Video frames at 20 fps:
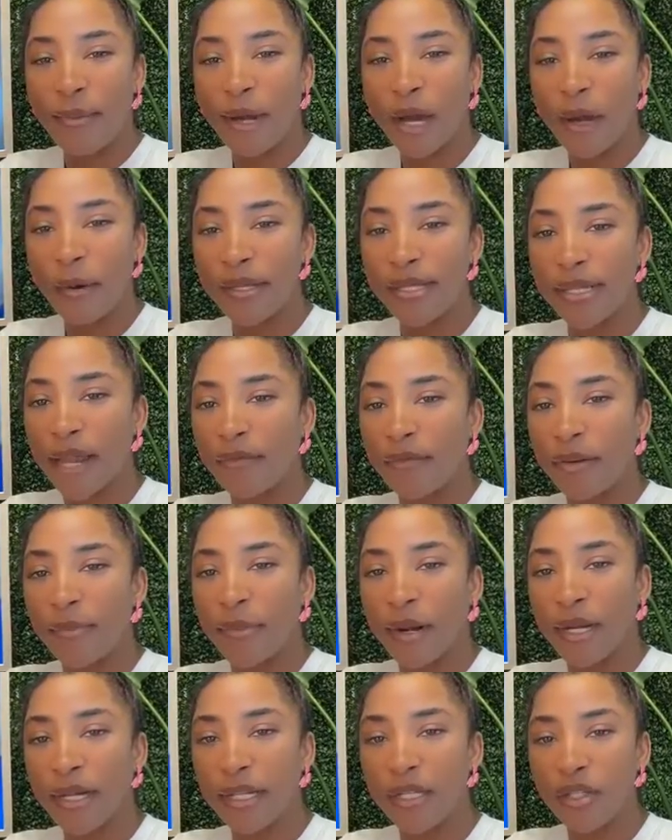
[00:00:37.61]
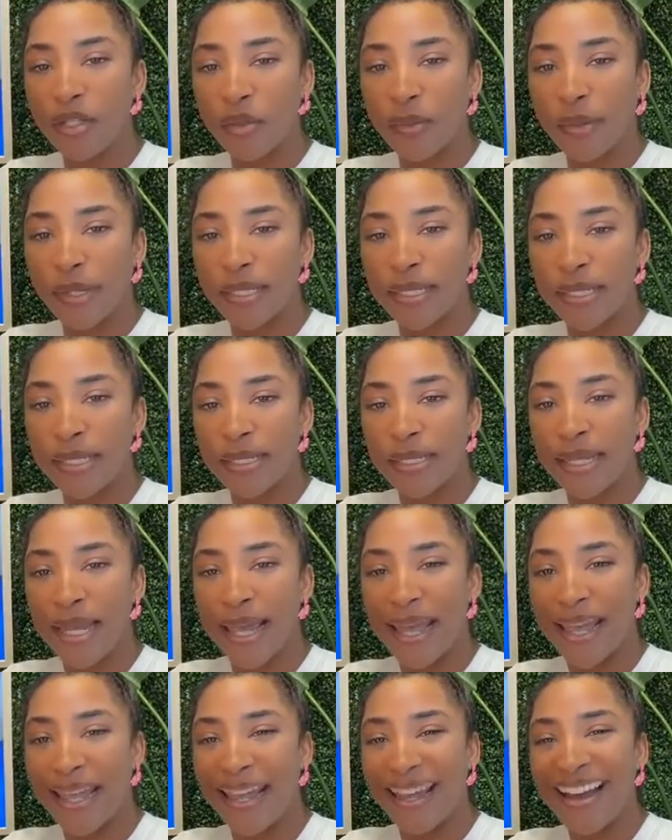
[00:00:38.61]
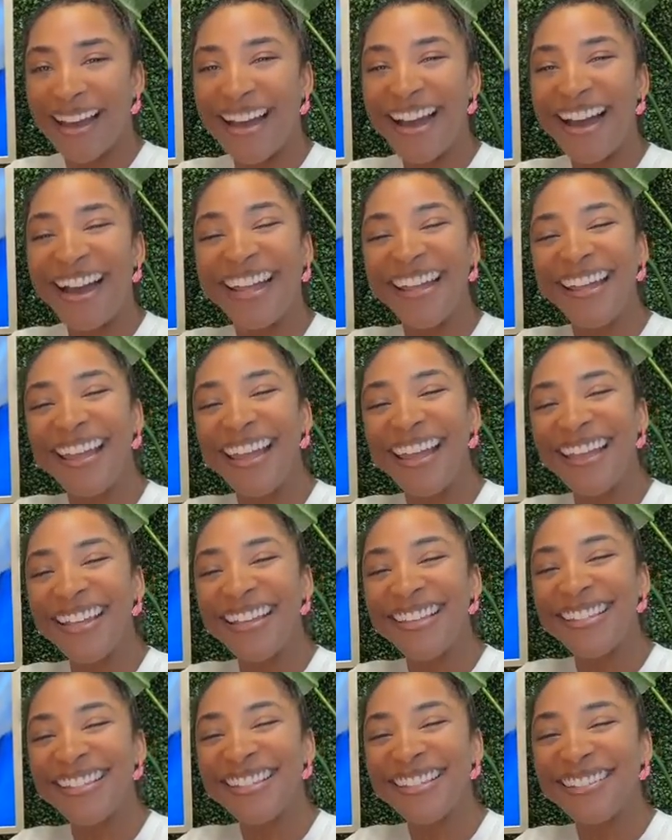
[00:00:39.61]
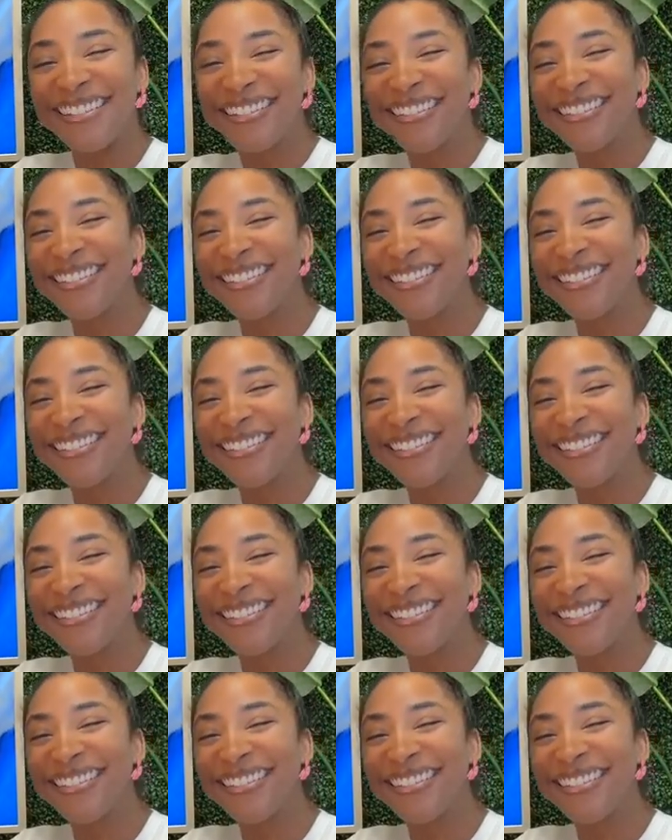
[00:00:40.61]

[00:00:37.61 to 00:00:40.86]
How is everybody doing today? Hi, Hazel.